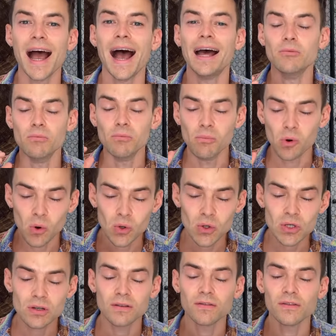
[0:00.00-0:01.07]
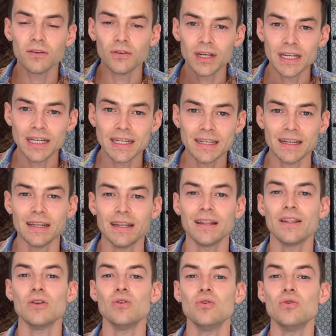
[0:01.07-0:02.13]
And most of the reason
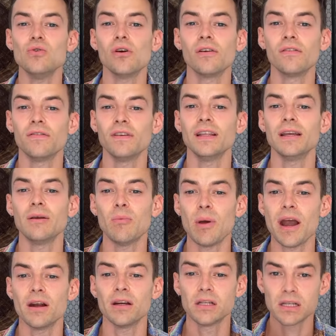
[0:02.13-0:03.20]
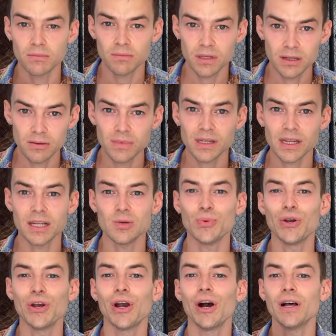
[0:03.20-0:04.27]
that you are feeling better symptoms is
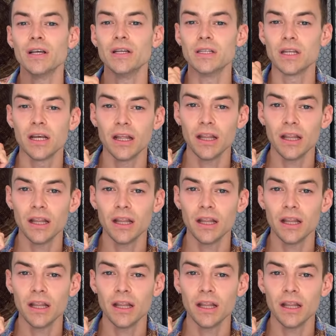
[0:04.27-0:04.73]
because